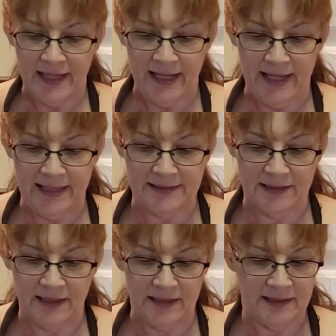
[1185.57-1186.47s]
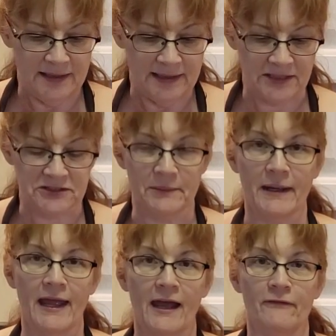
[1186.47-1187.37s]
And next time I
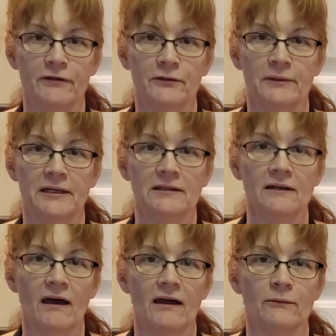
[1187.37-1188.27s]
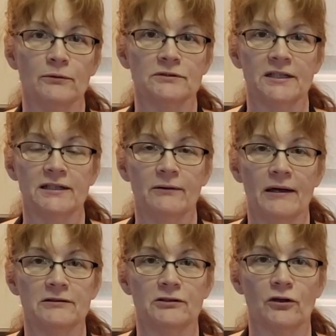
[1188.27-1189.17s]
have you in, I will take you
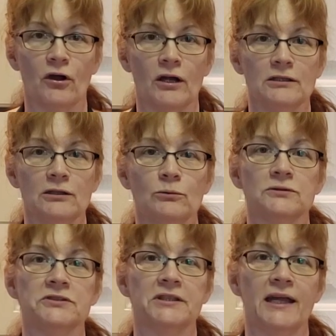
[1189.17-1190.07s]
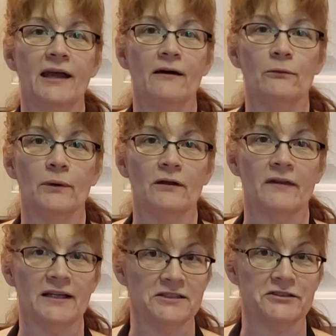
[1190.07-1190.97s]
out to the garden and we'll see how well
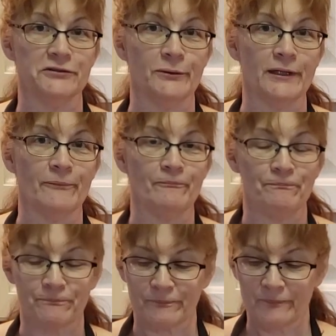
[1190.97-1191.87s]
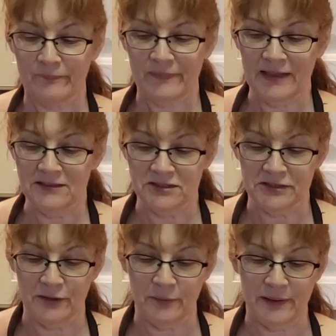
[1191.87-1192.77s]
that's doing.
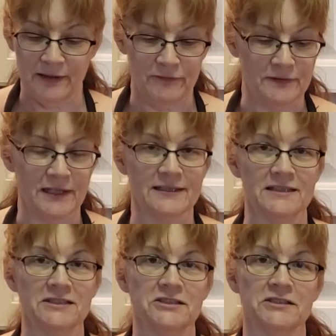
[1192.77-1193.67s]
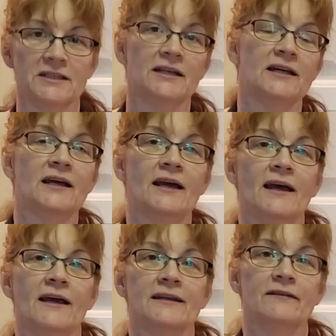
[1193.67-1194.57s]
So if you like this,
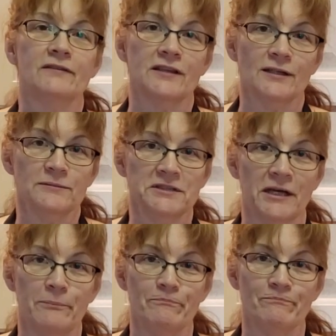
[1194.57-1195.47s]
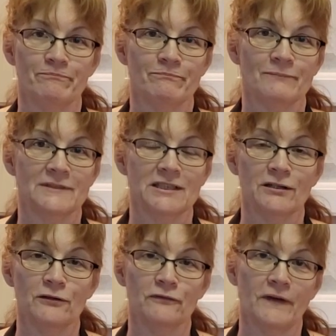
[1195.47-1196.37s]
give a thumbs up. Tell
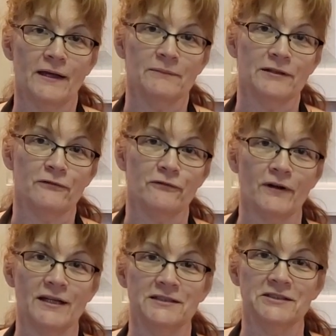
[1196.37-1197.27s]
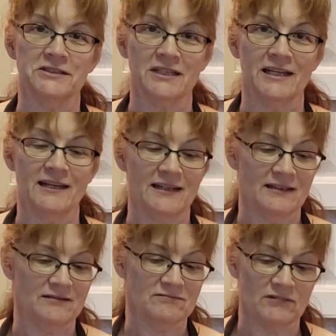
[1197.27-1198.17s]
your family, your friends,
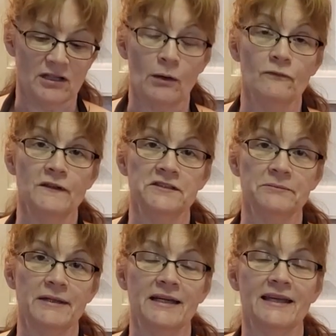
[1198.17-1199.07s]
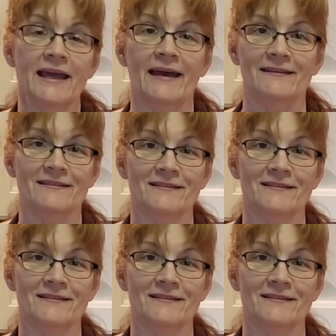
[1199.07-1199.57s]
and come visit me again.